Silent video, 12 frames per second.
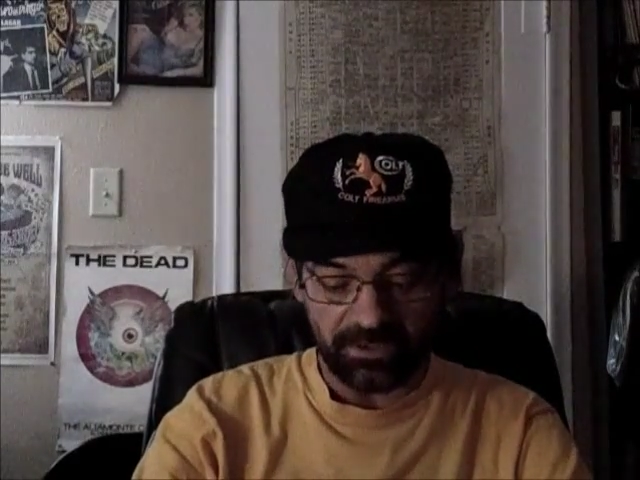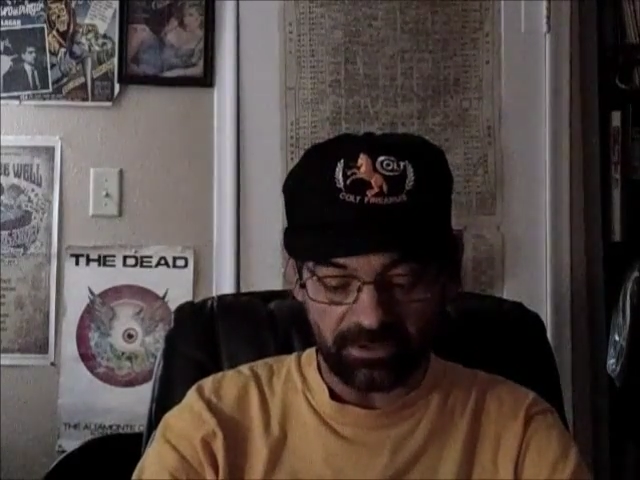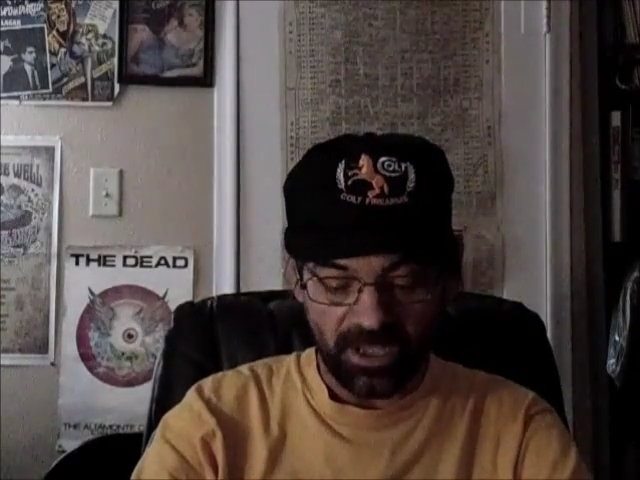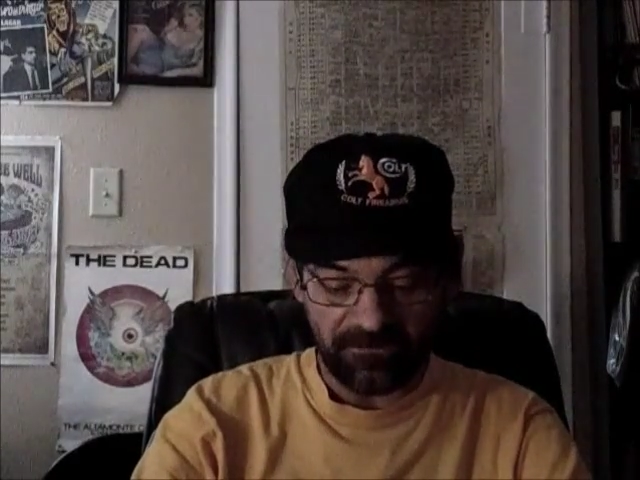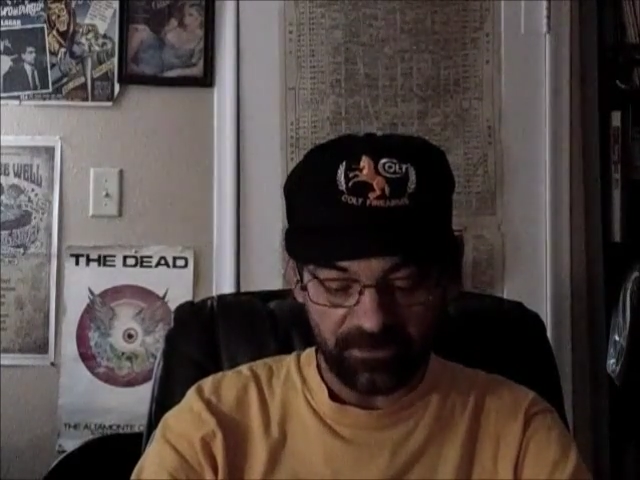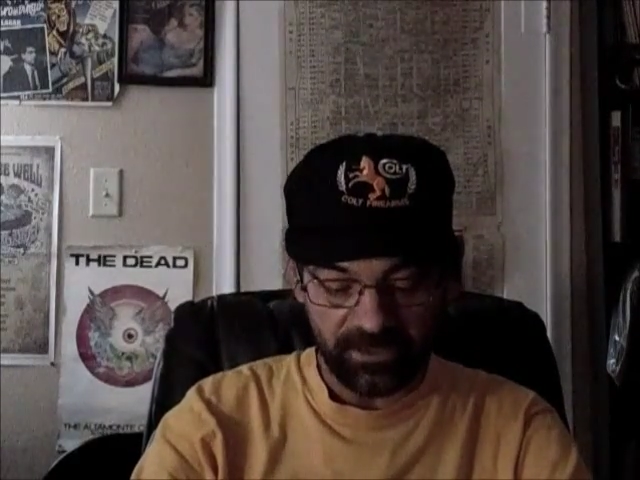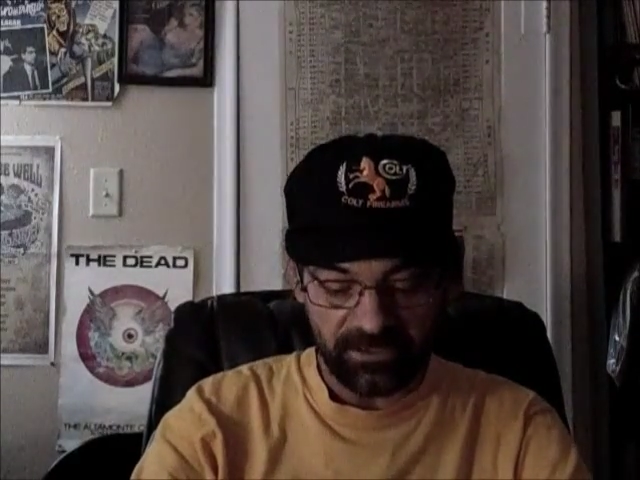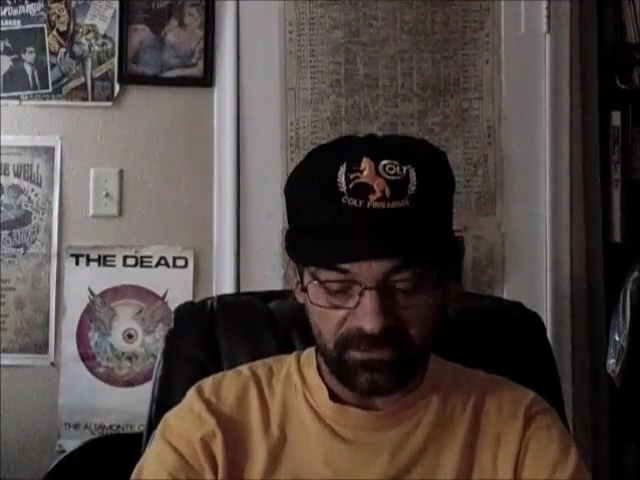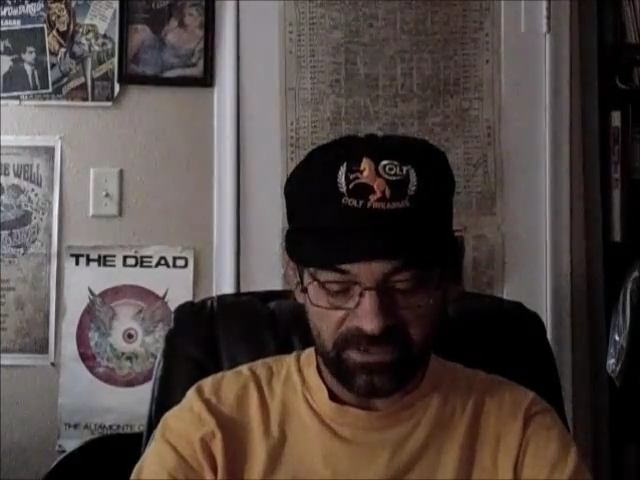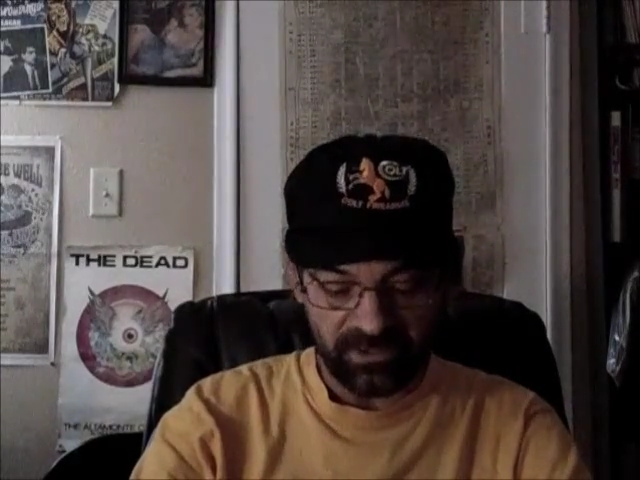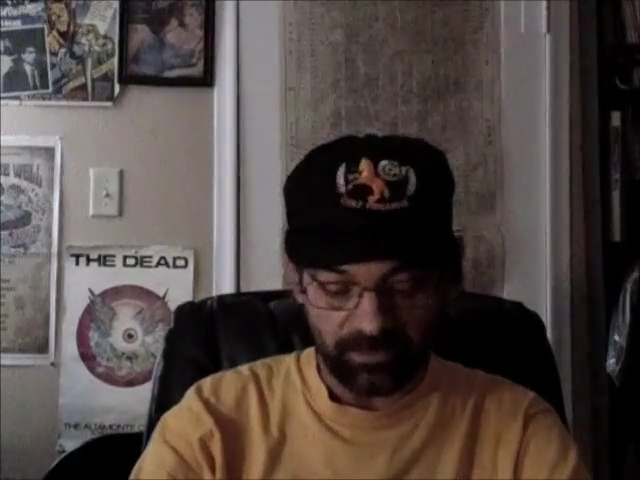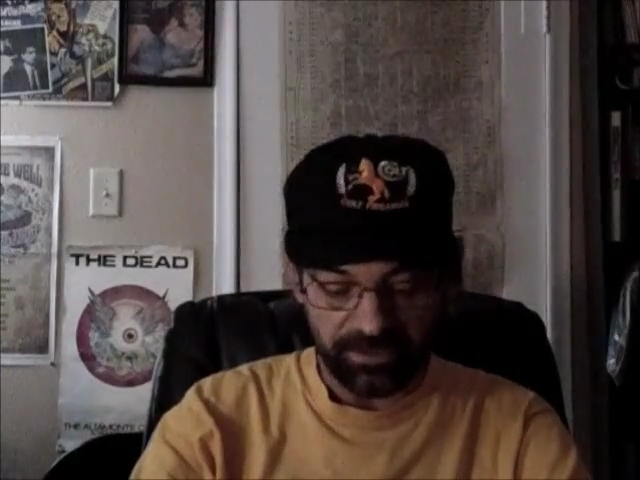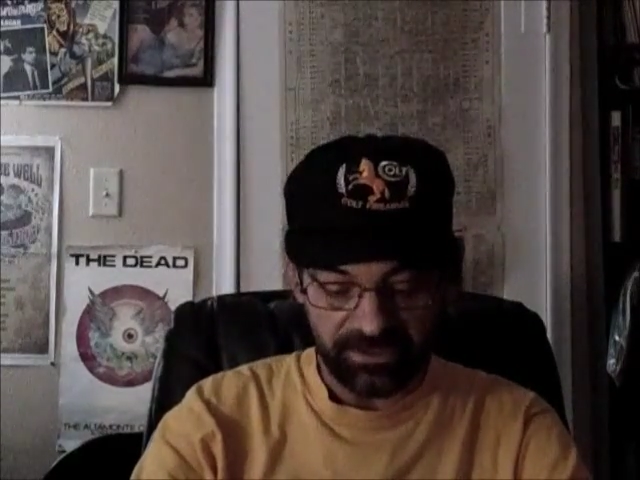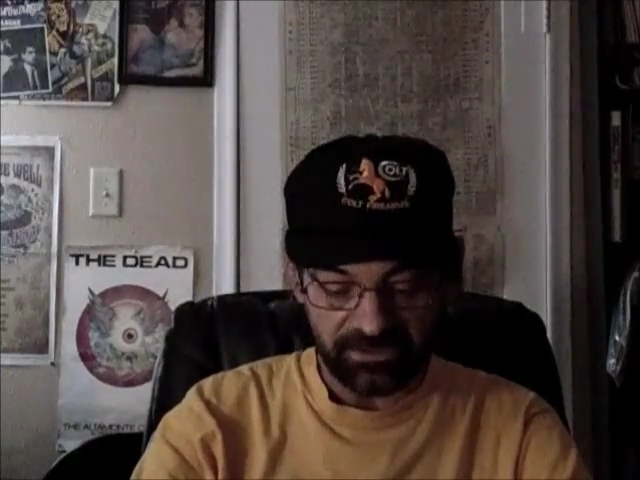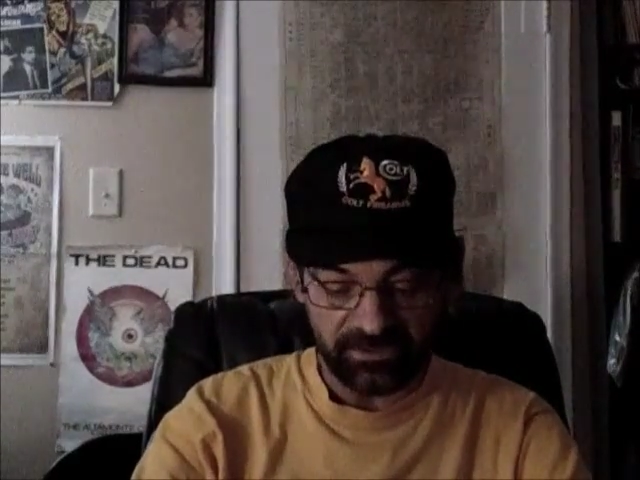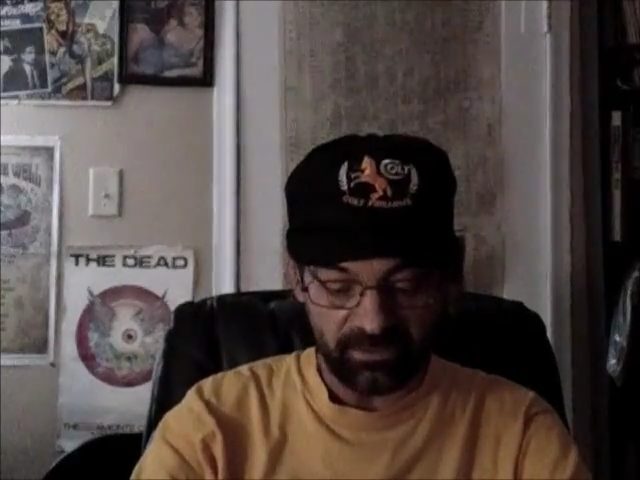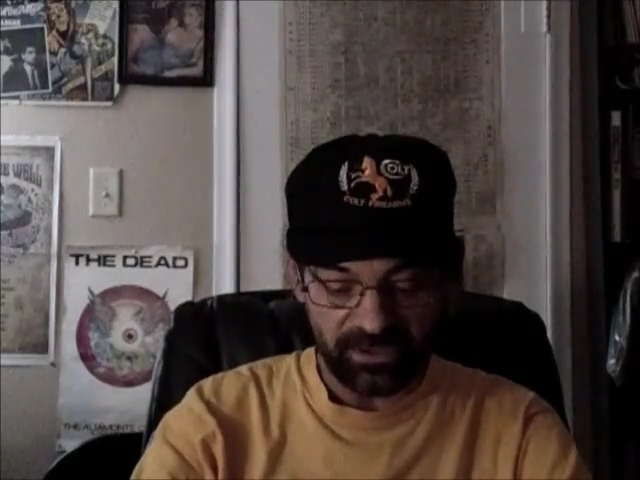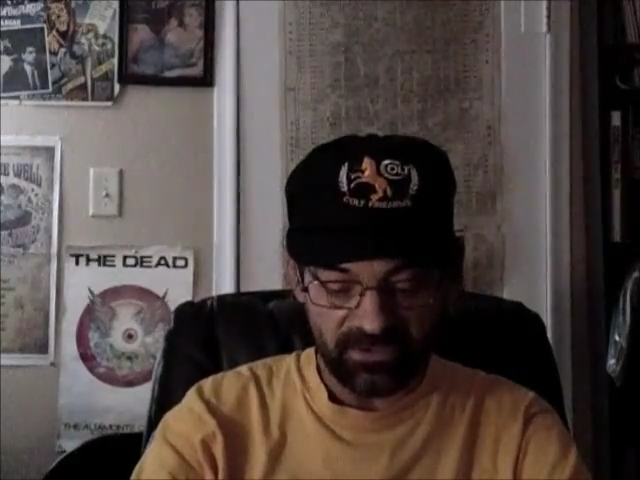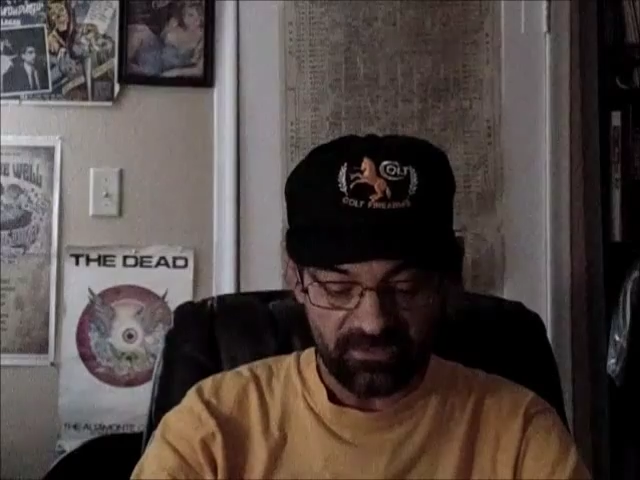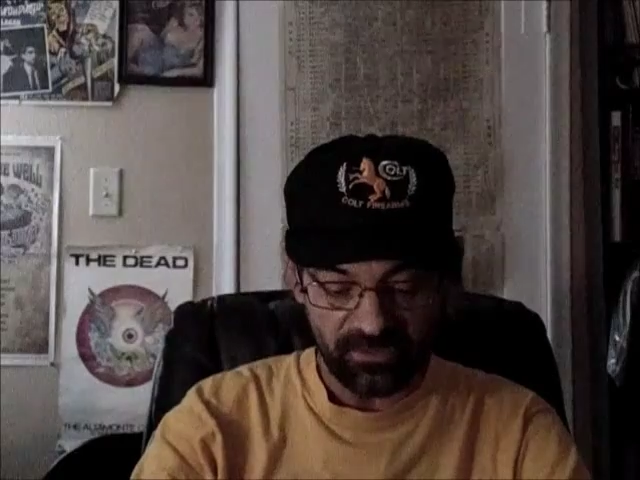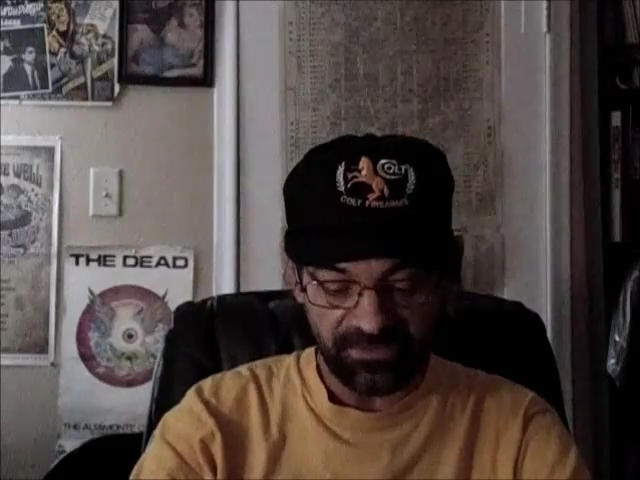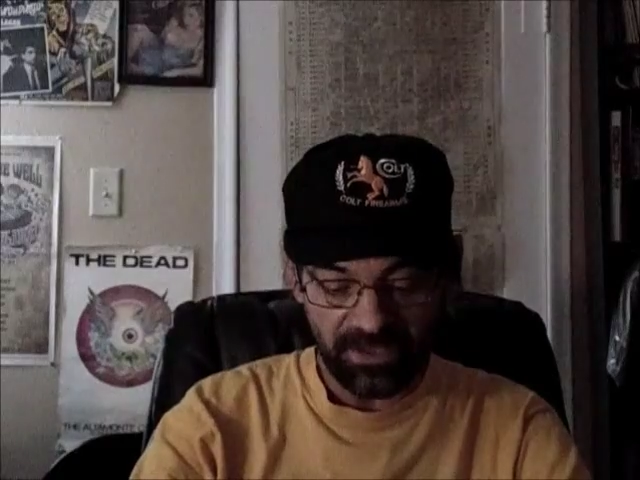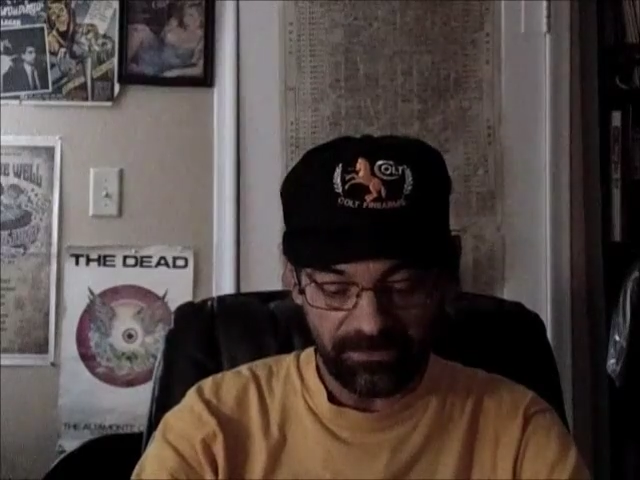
unlawfully using or addicted to a controlled